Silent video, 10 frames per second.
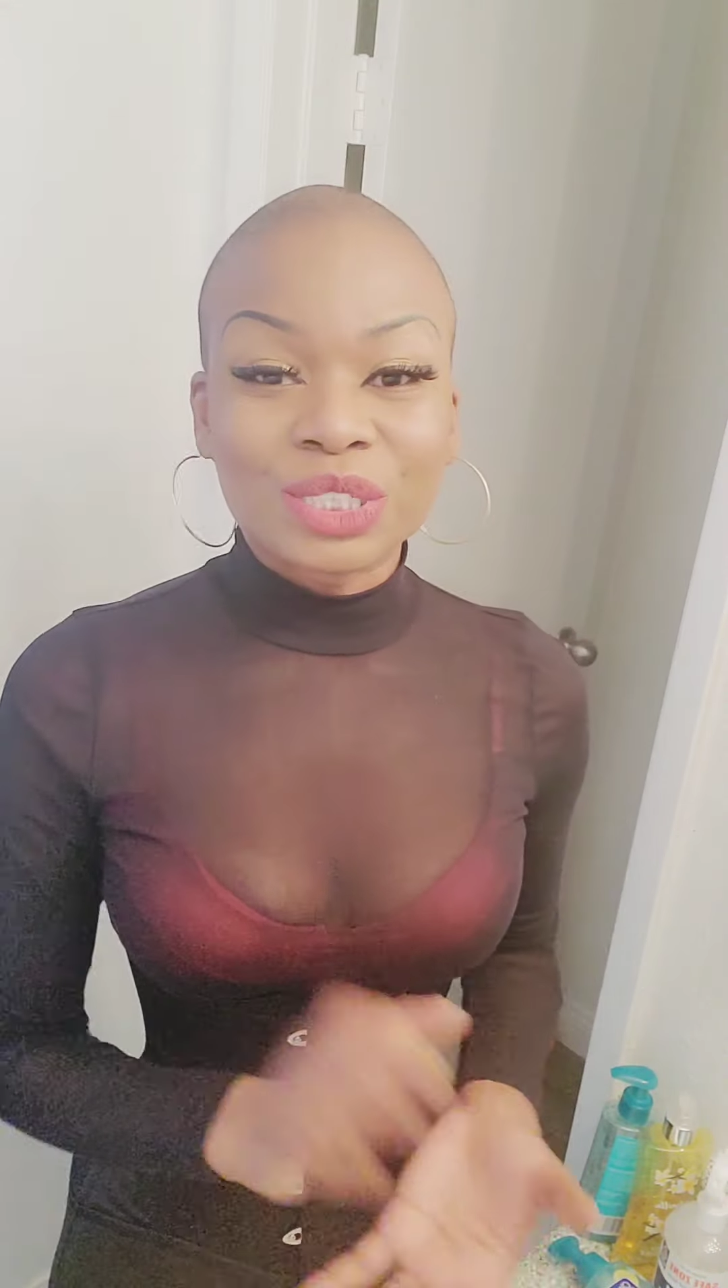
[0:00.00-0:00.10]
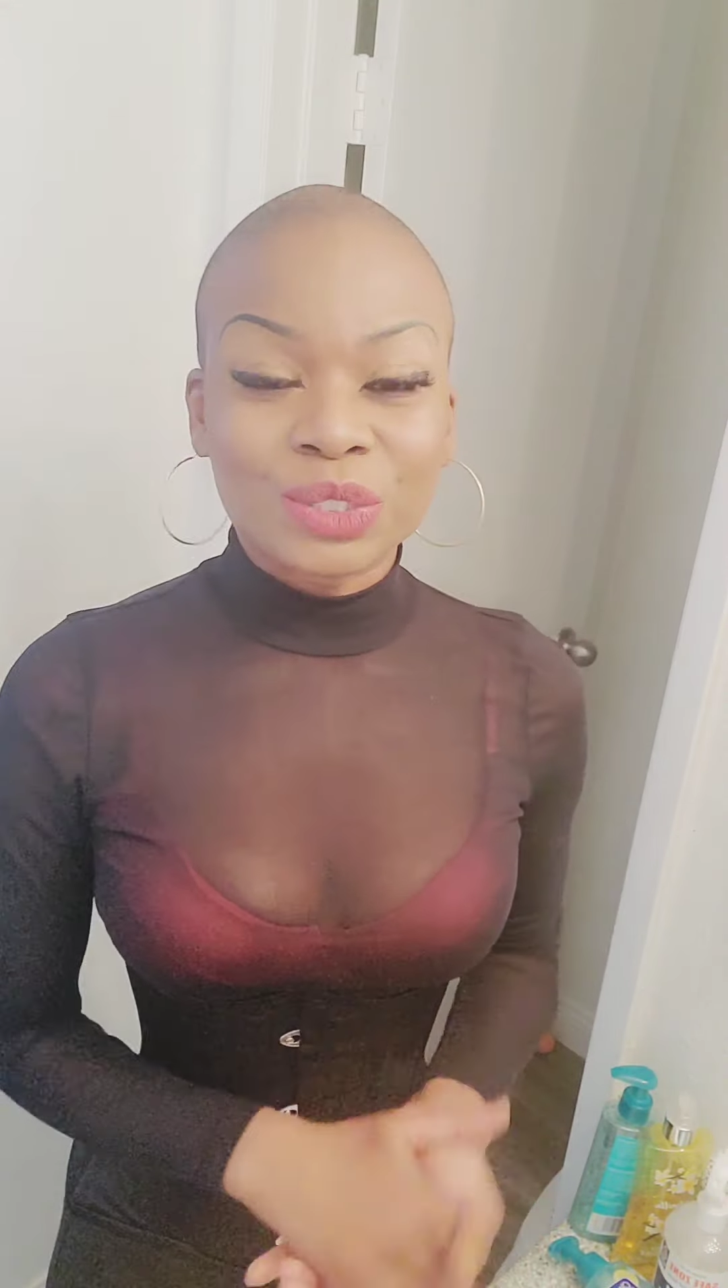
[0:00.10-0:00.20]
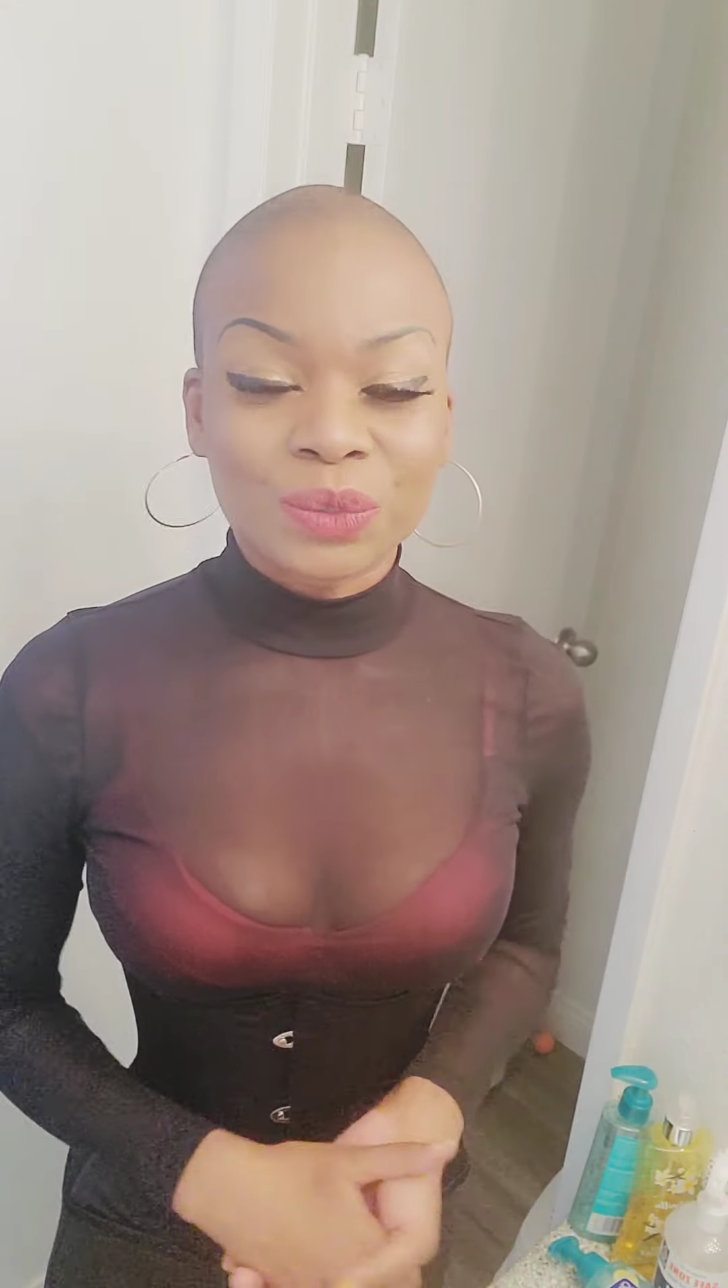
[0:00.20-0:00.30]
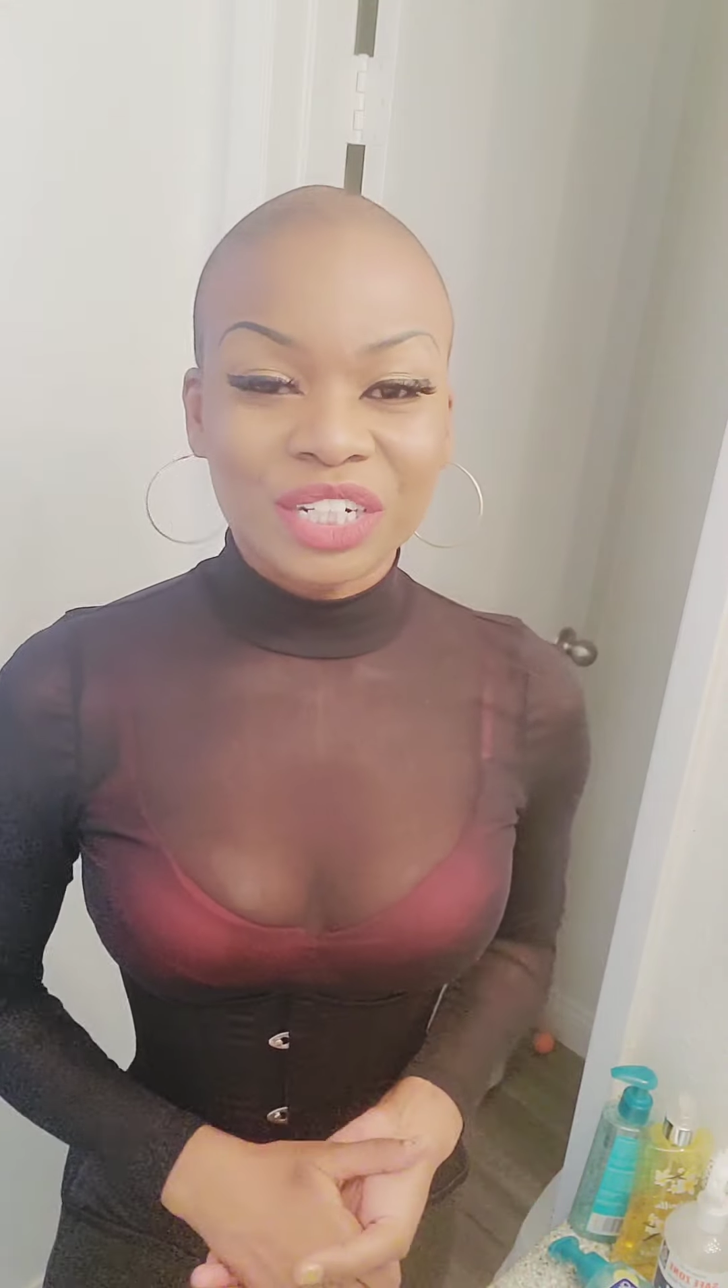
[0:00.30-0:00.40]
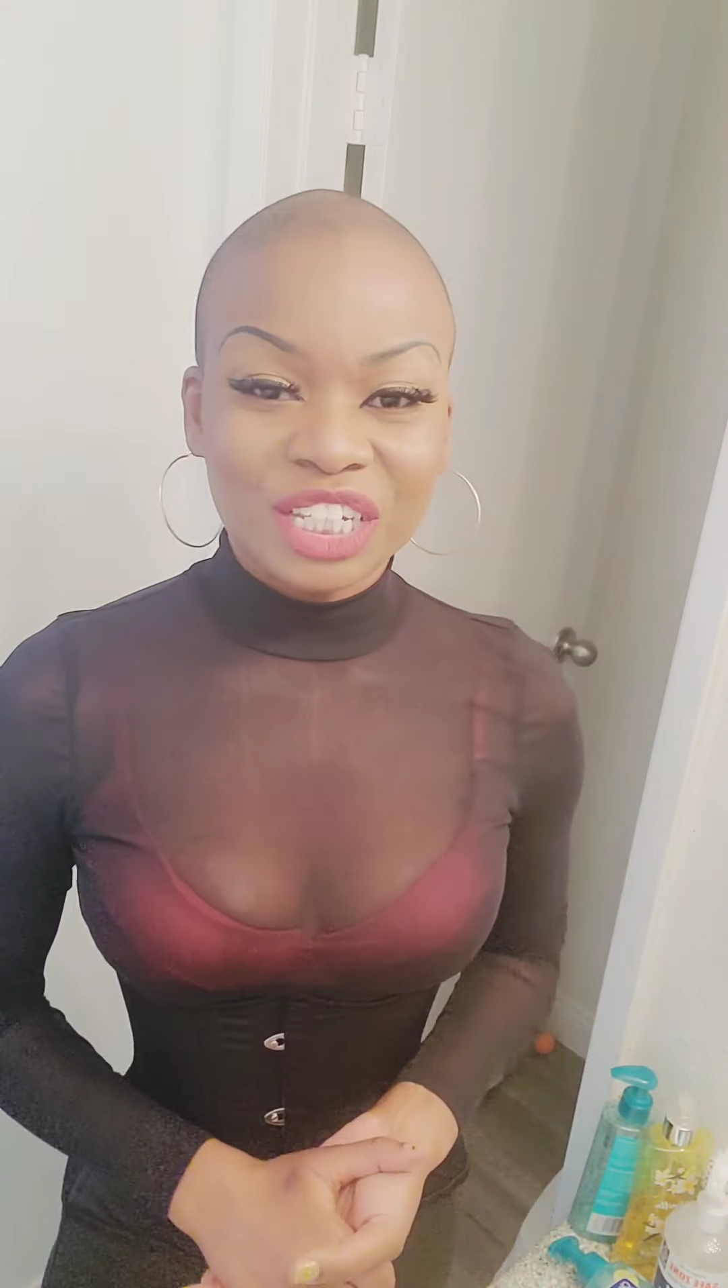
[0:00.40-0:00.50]

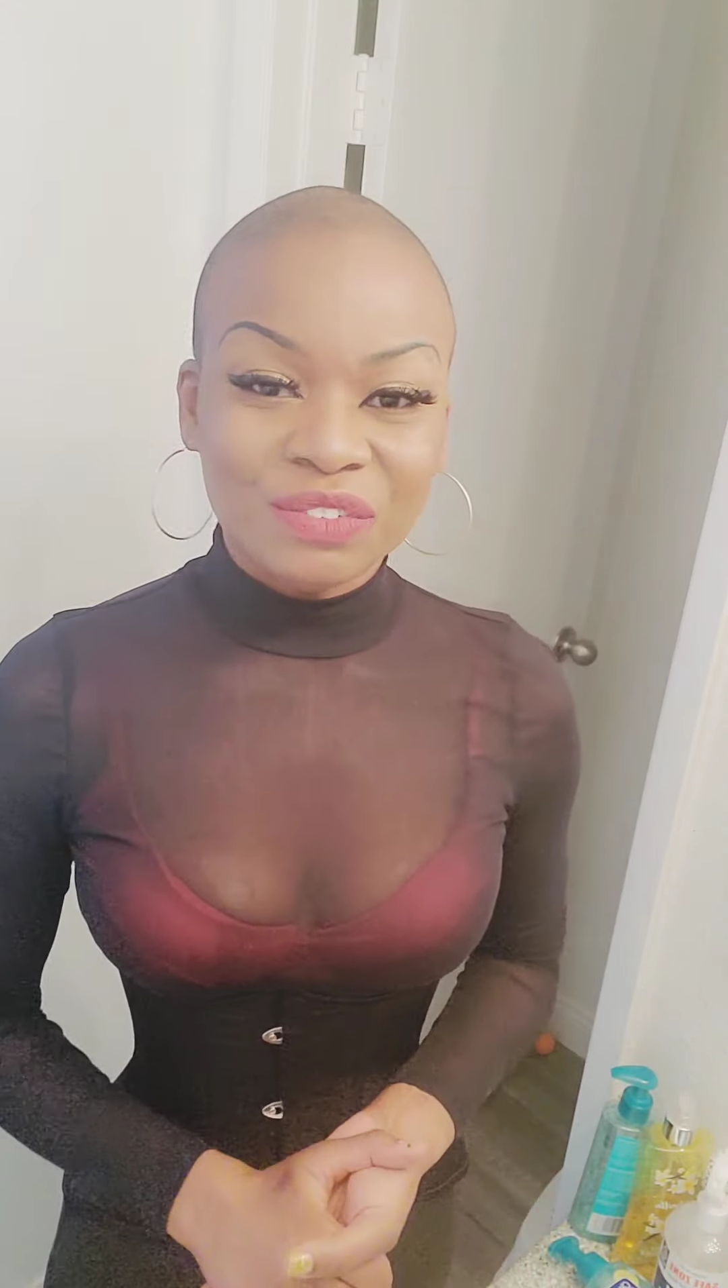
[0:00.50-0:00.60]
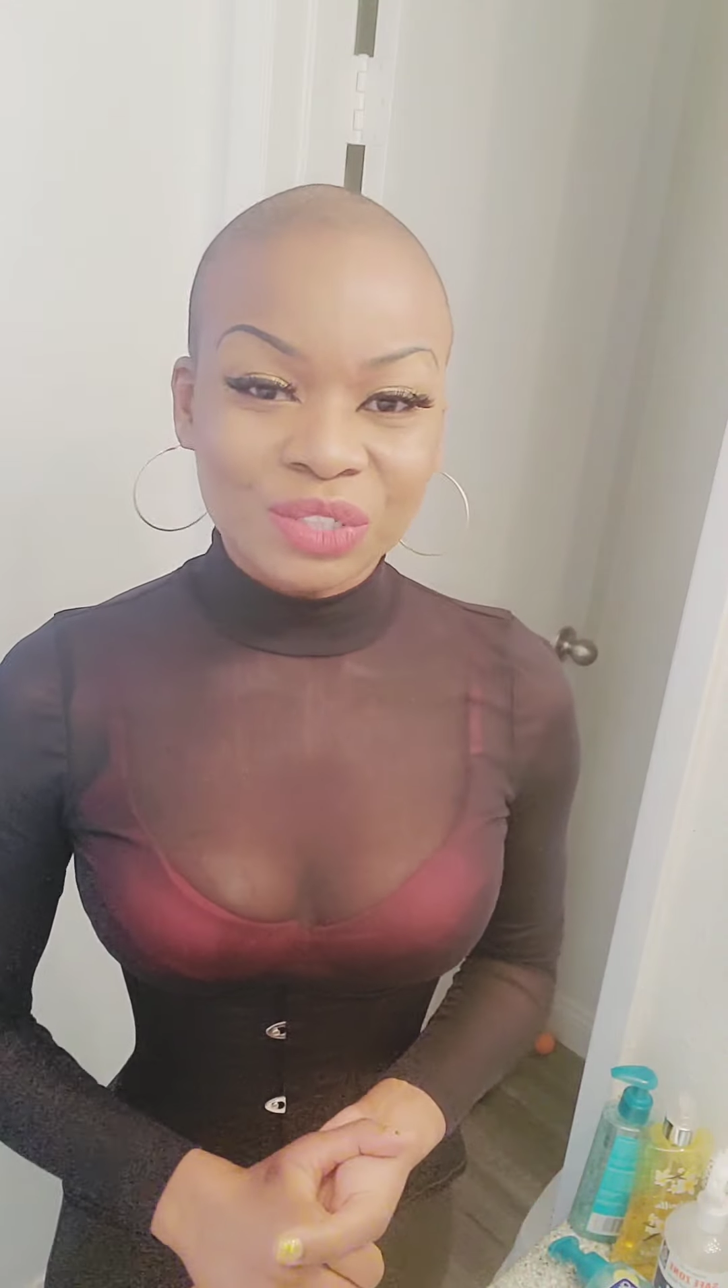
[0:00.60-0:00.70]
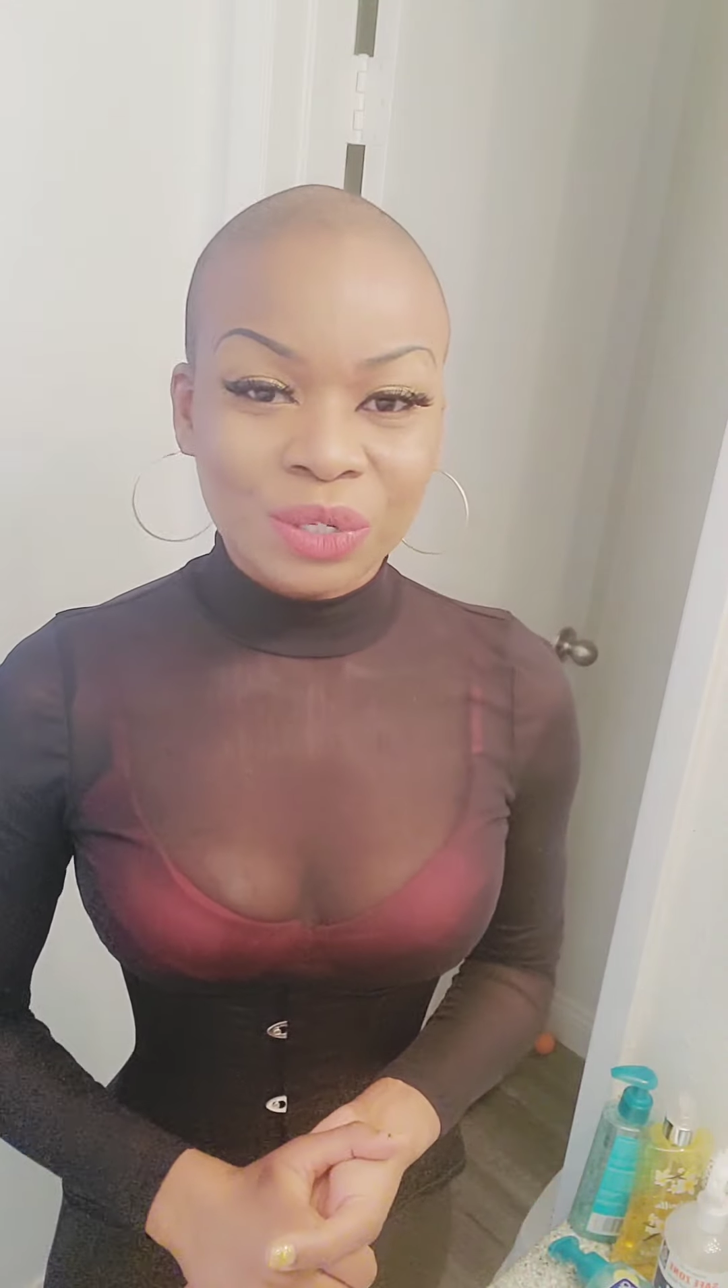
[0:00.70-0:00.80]
story to even